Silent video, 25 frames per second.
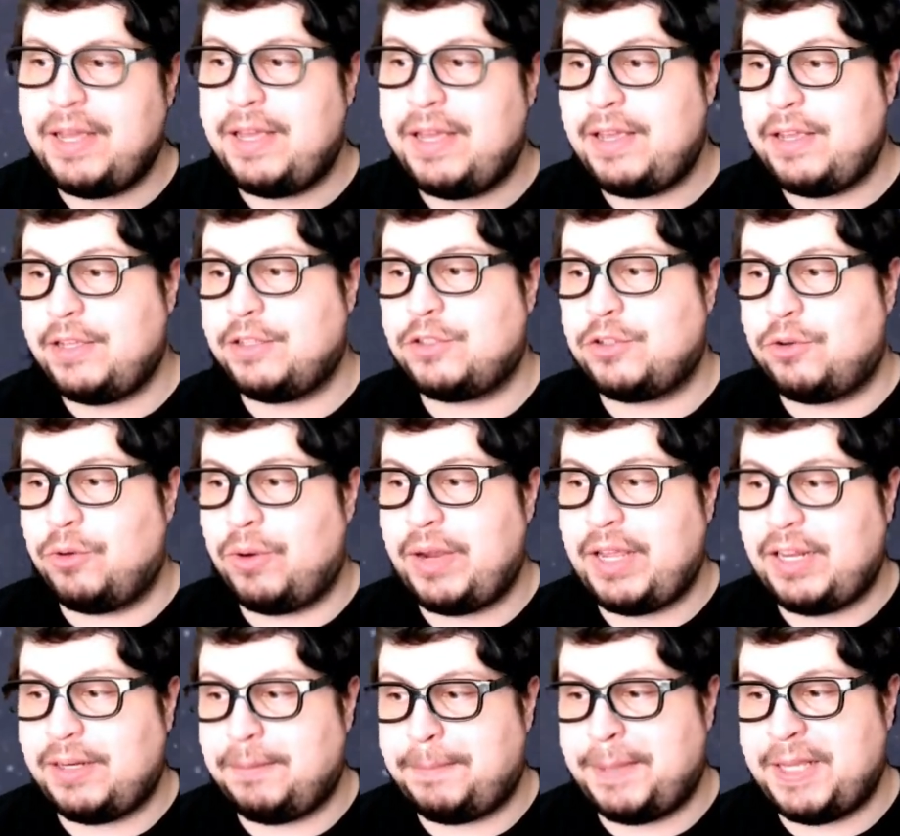is
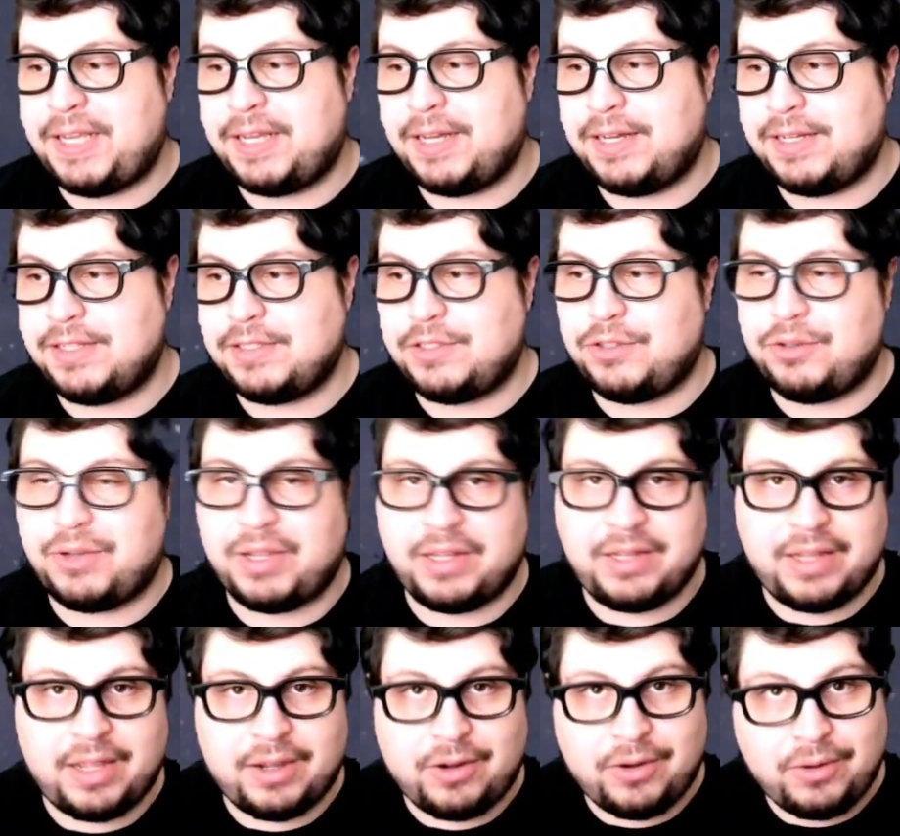great because you
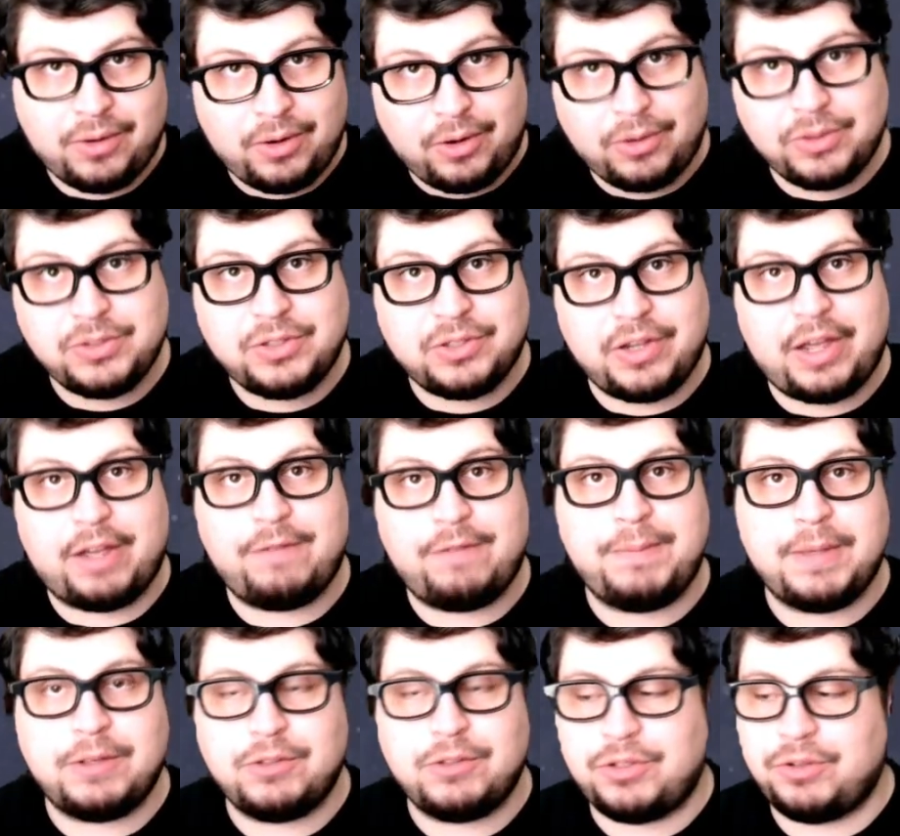can also have
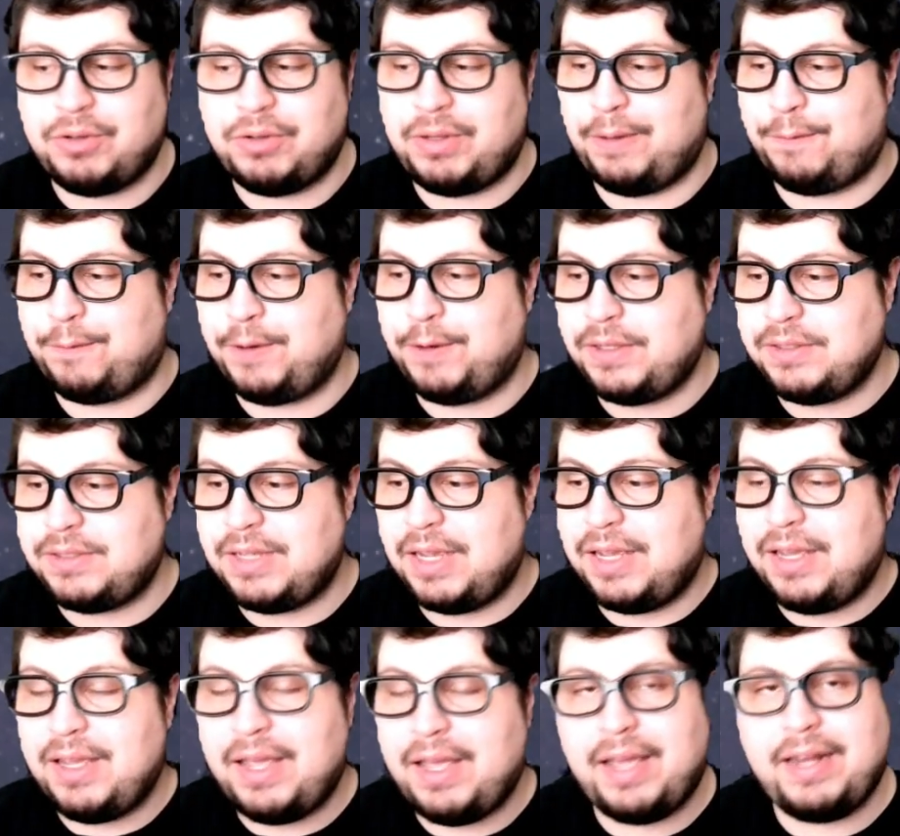Mewtwo in the front
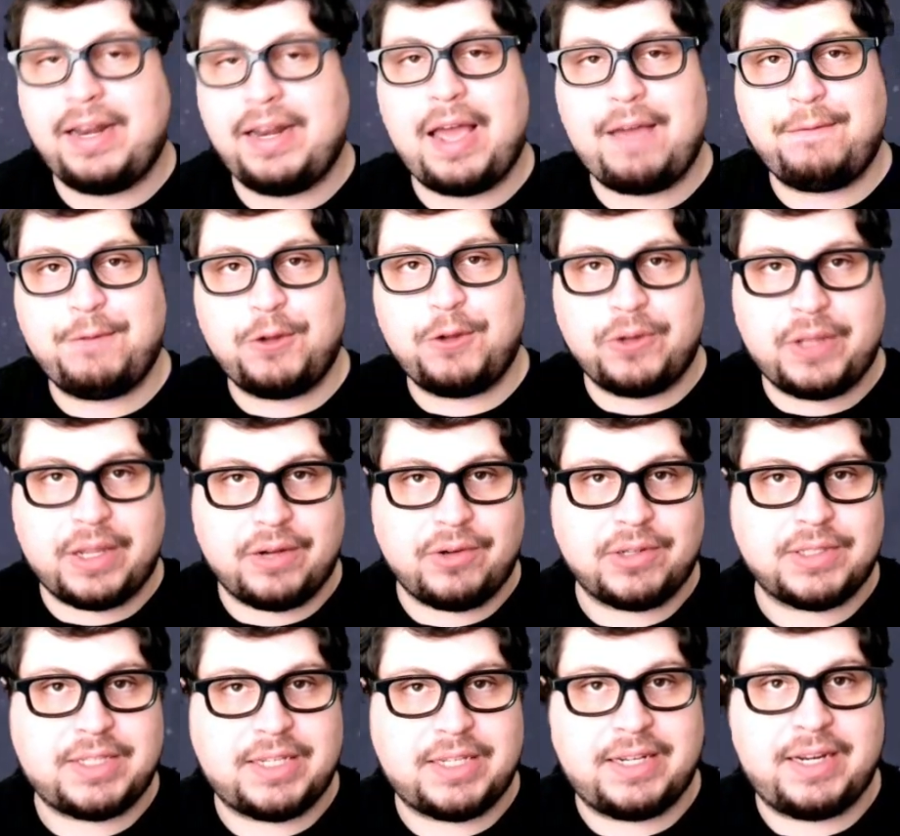and have your
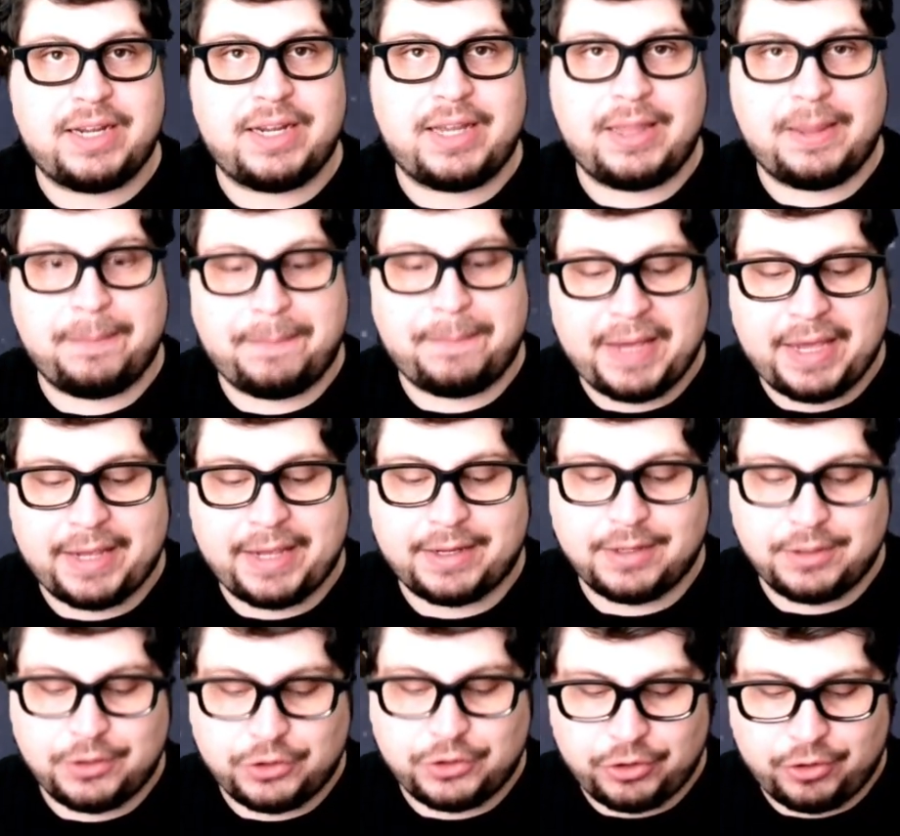Giratina in the
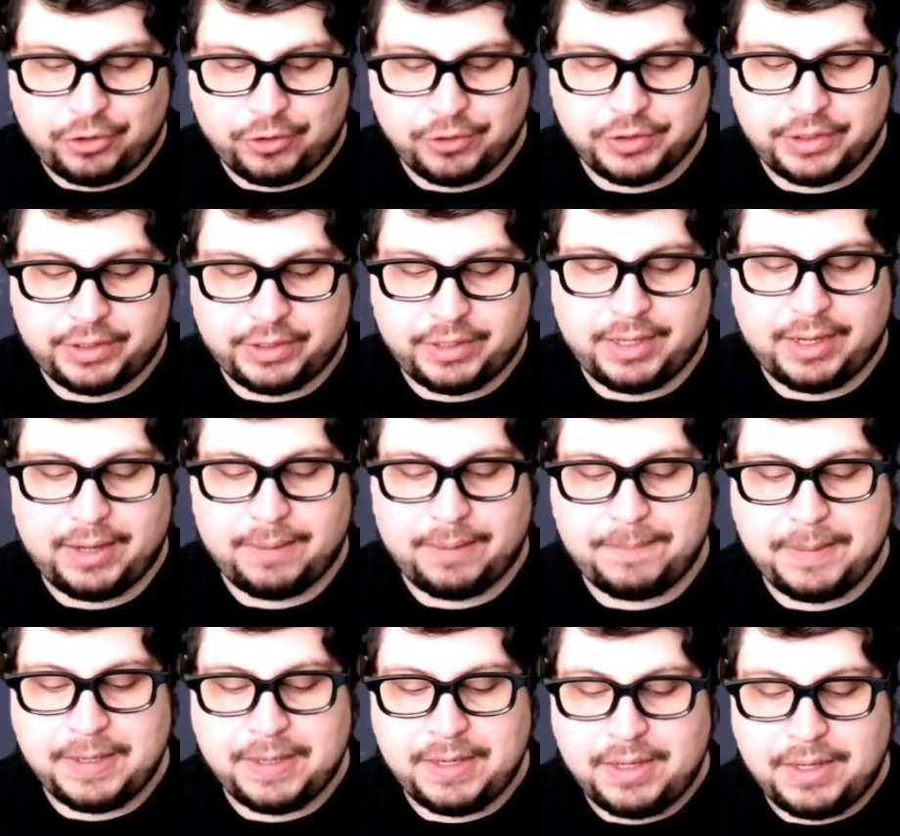back charging
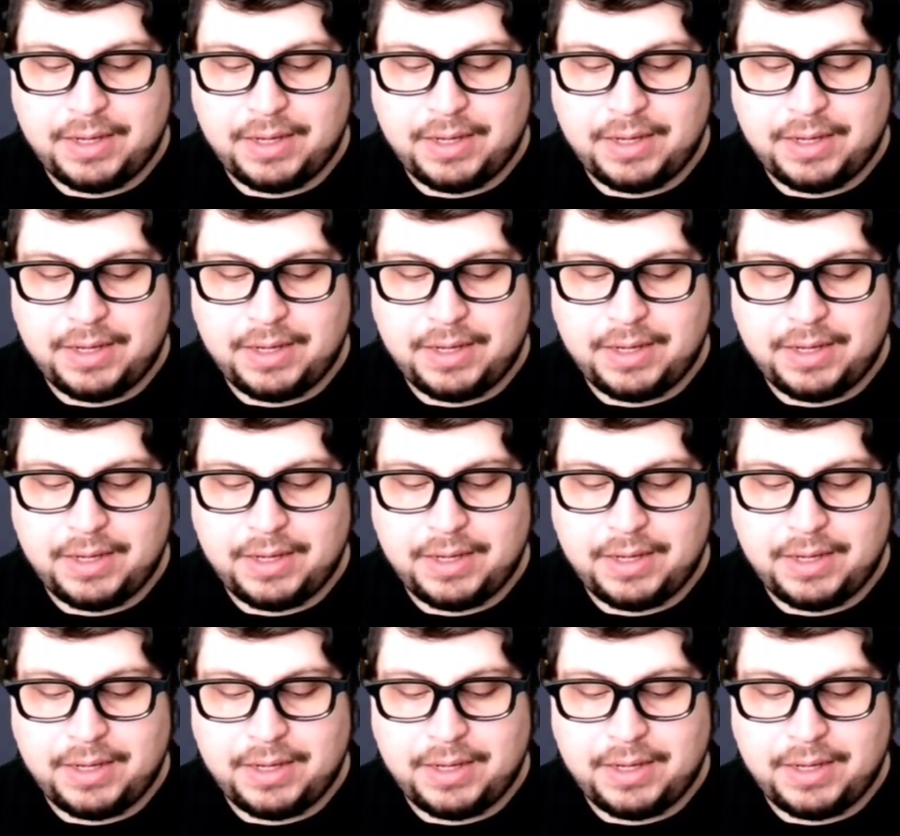up.